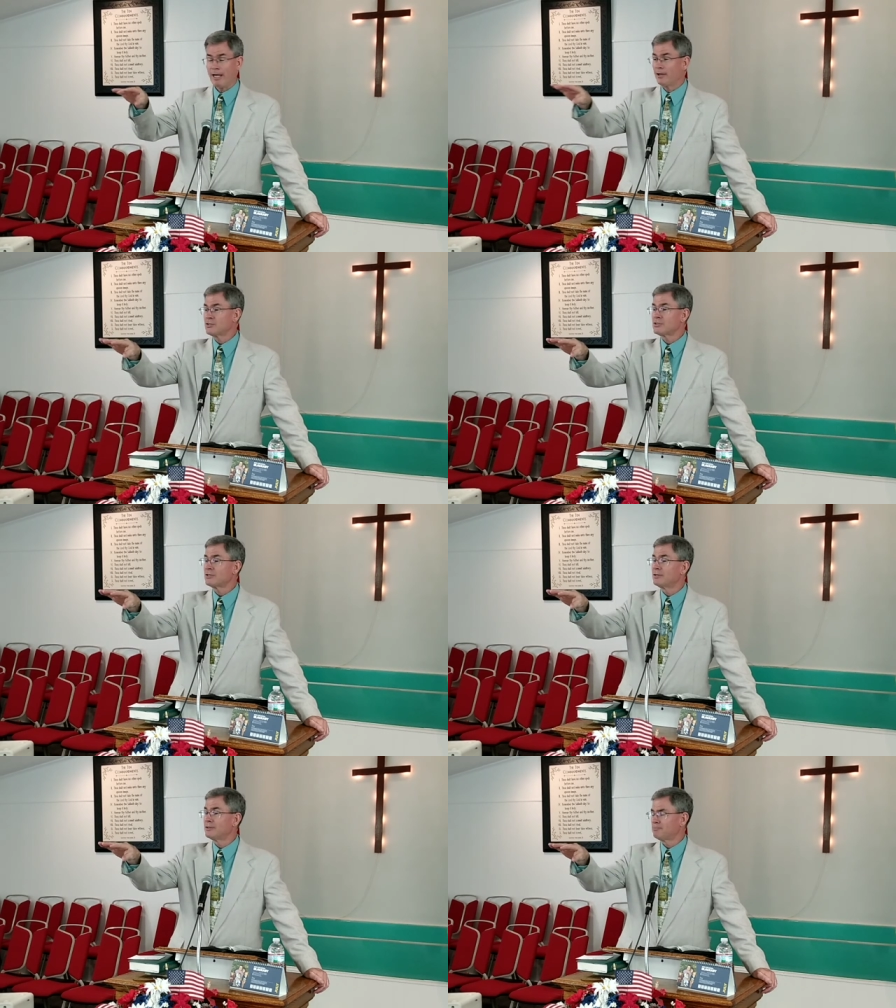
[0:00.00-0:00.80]
out
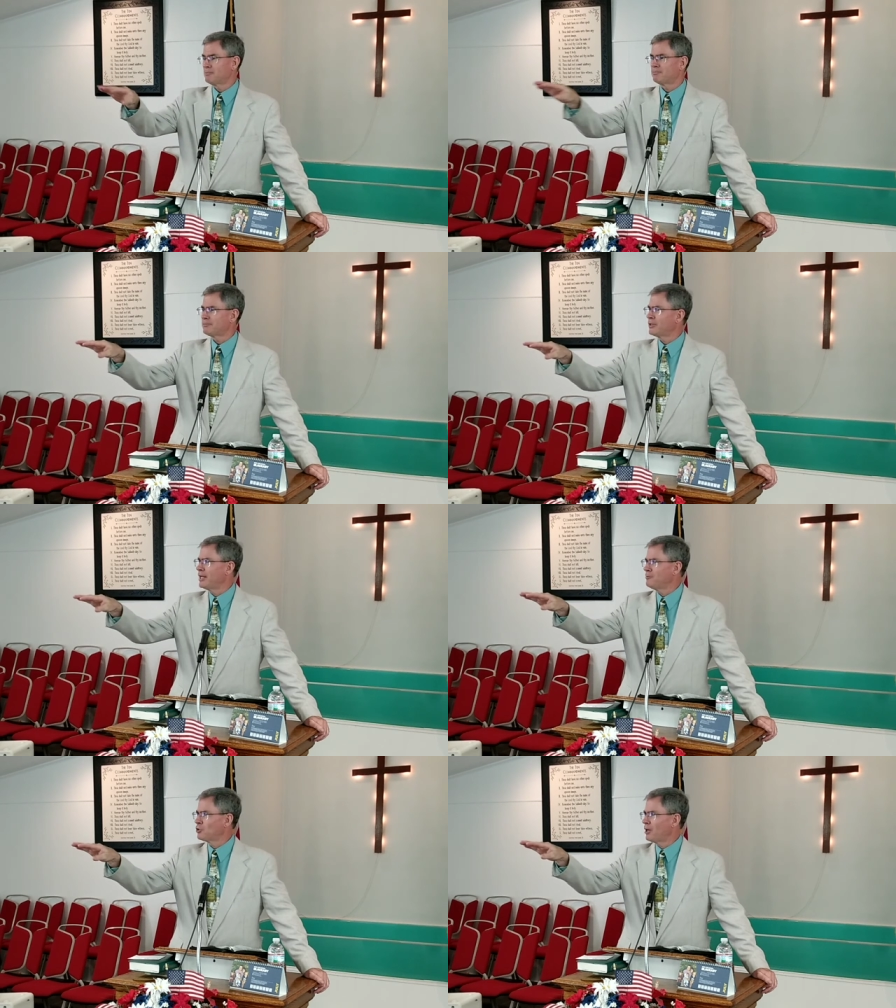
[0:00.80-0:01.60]
as
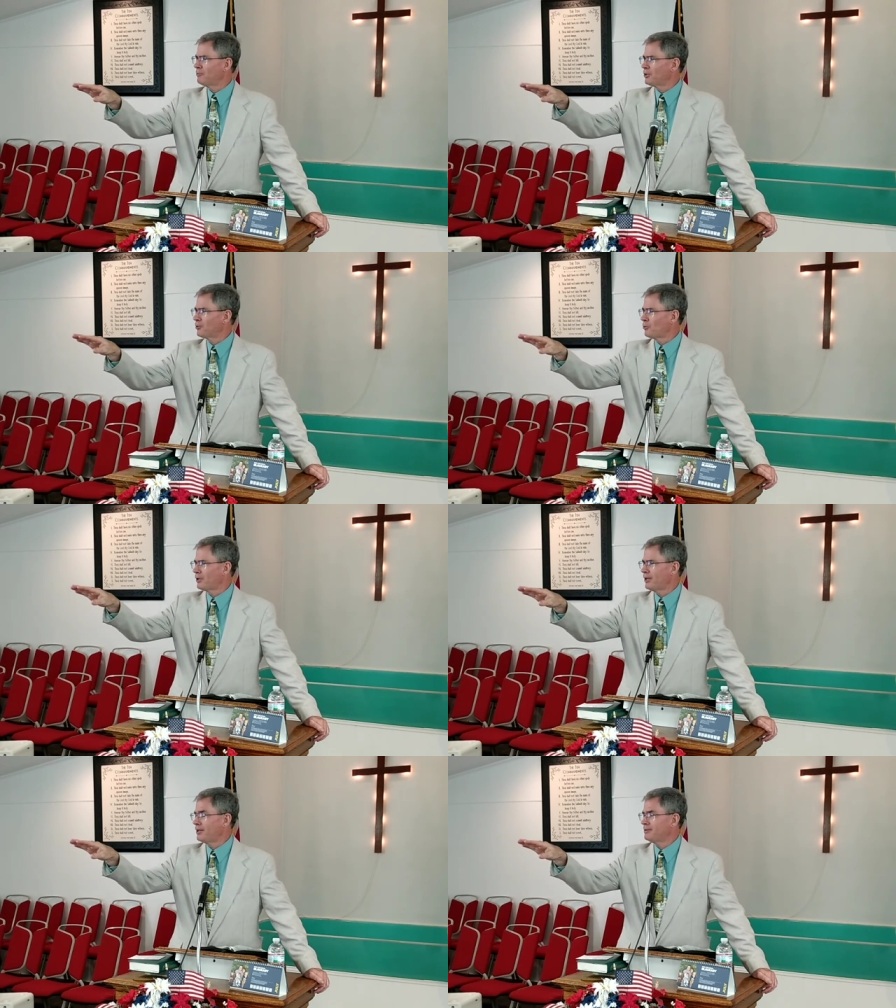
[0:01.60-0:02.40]
name dropping or
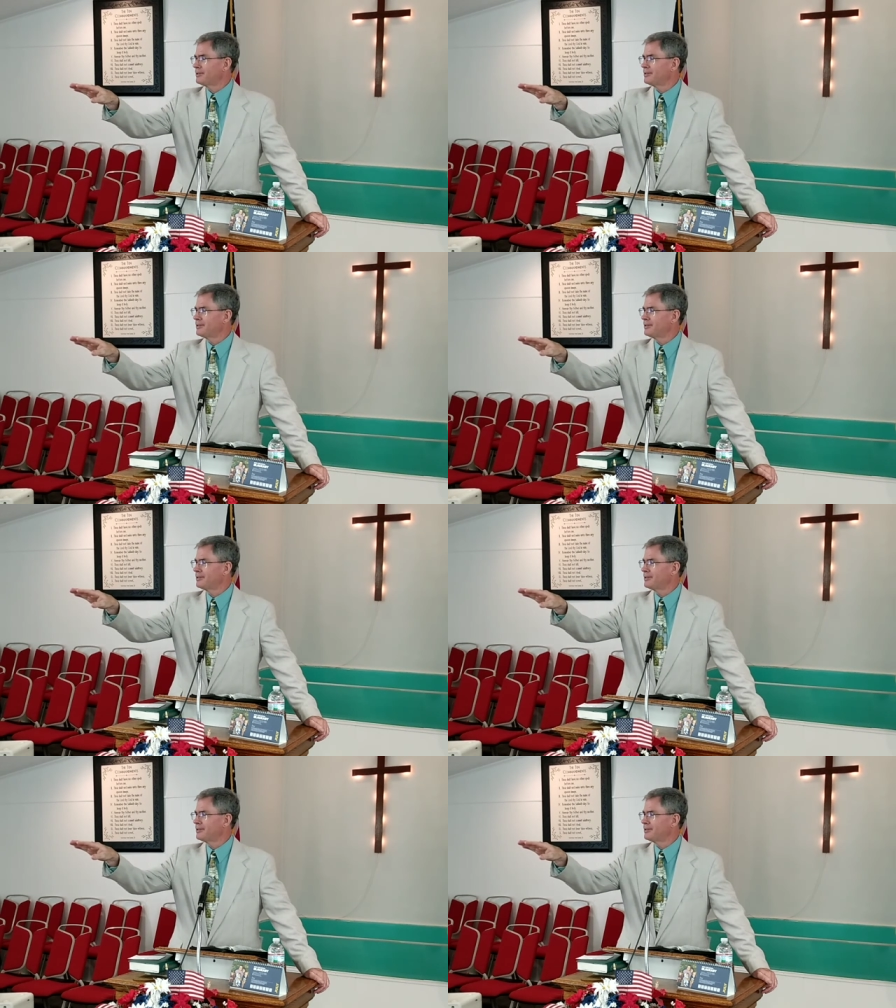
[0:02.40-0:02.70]
whatnot.